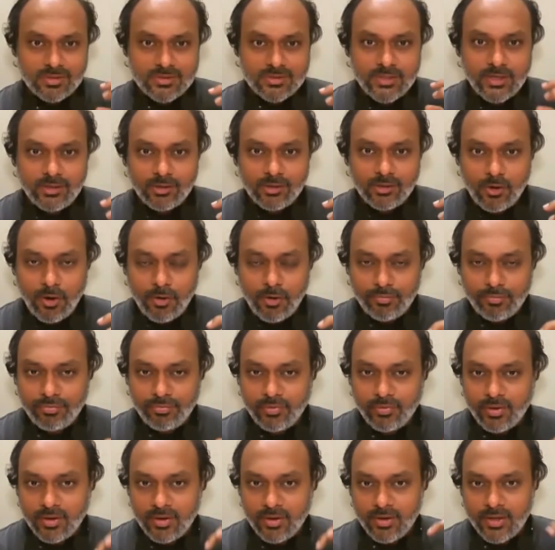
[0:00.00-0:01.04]
set of
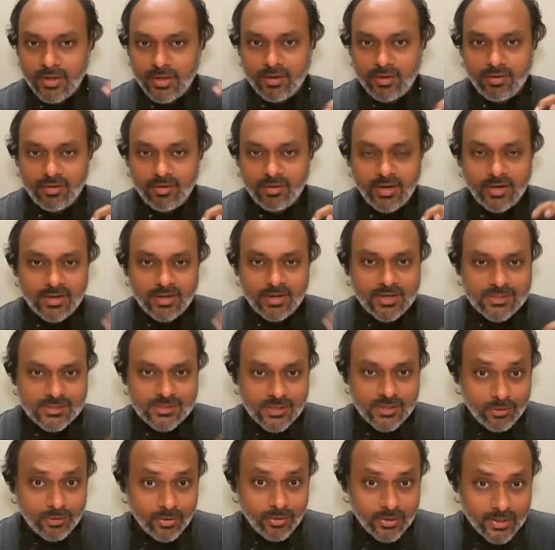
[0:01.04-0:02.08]

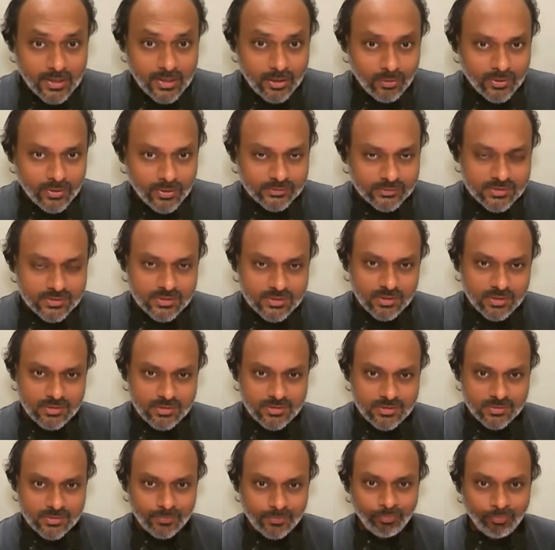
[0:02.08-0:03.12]
enhancing your calculation
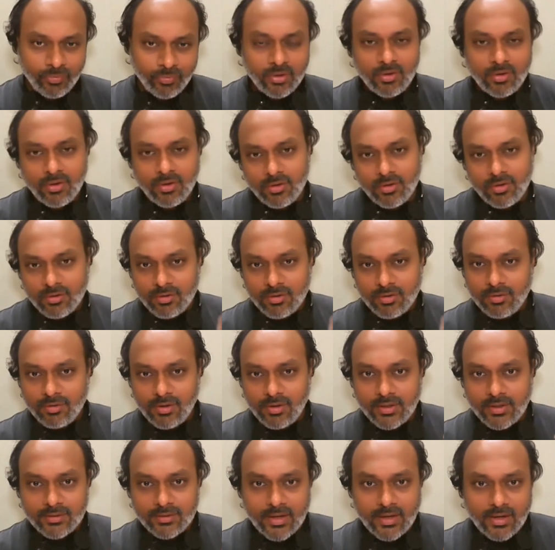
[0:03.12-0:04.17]
skills.
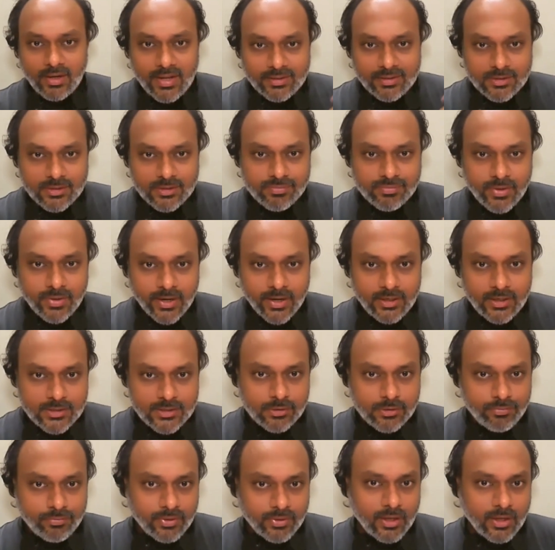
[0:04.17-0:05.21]
Like this varieties
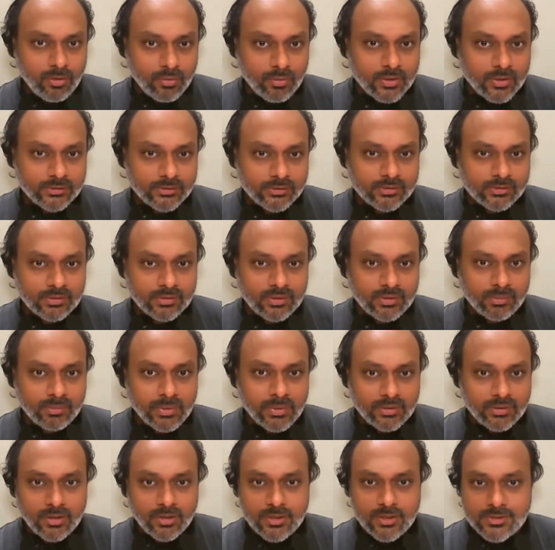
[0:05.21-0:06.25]
of calculation
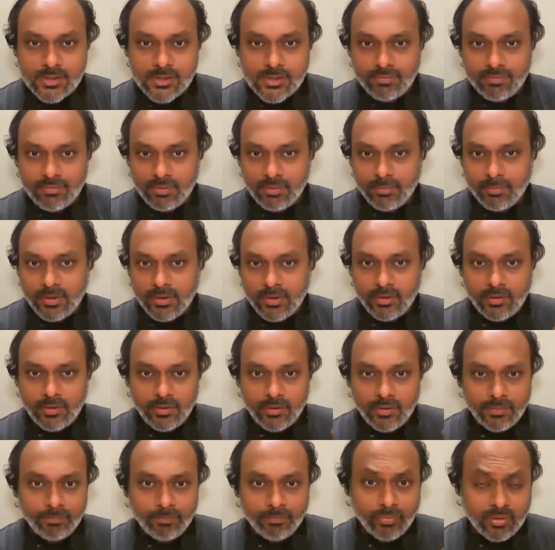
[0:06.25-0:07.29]
methods I will
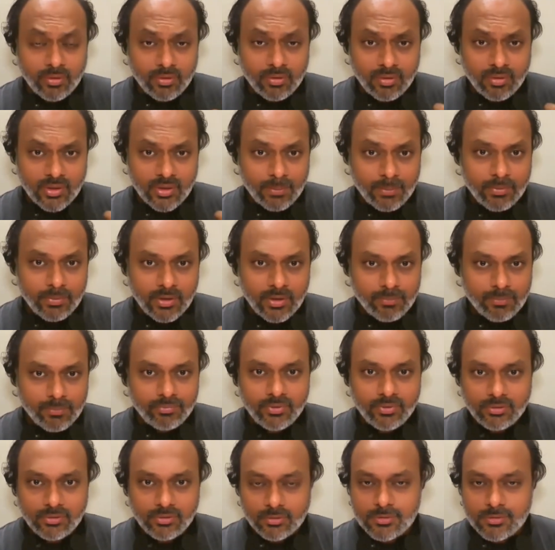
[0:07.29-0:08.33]
be coming up
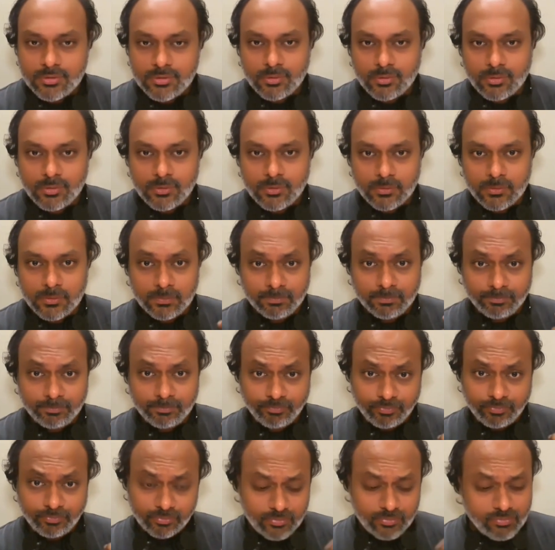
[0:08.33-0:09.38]
with, so
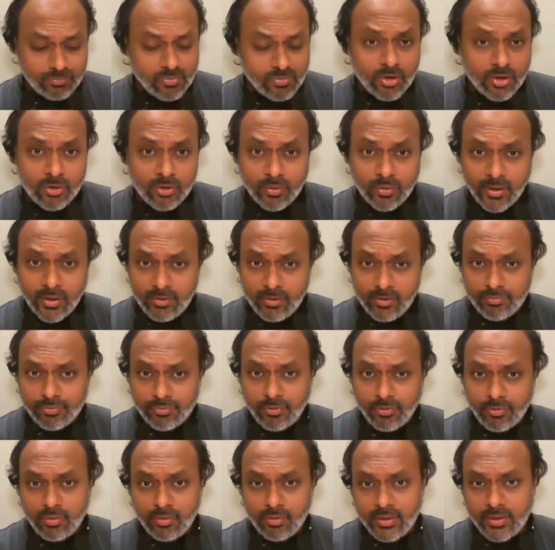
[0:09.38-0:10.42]
you can
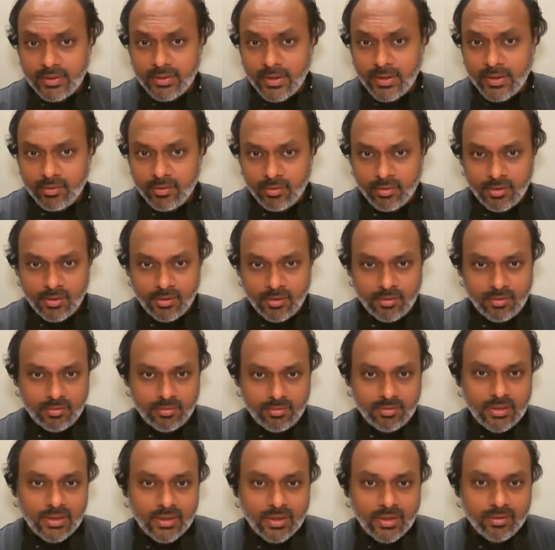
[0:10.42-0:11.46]
follow it and
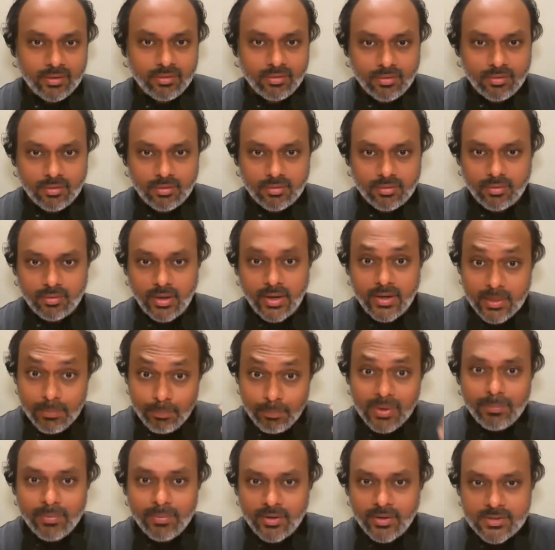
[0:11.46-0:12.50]
learn and
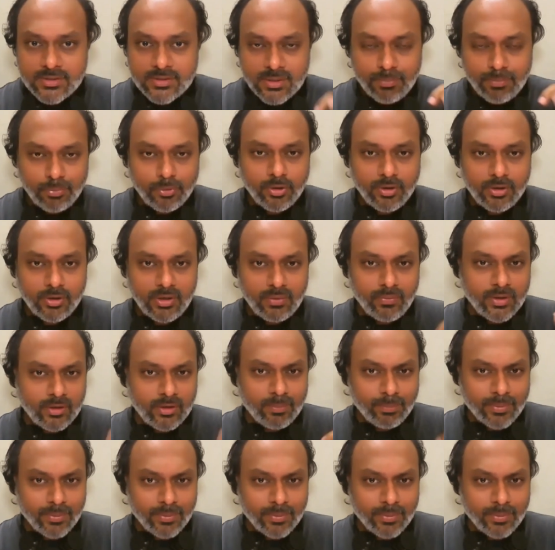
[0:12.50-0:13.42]
implement it. So importantly, while you're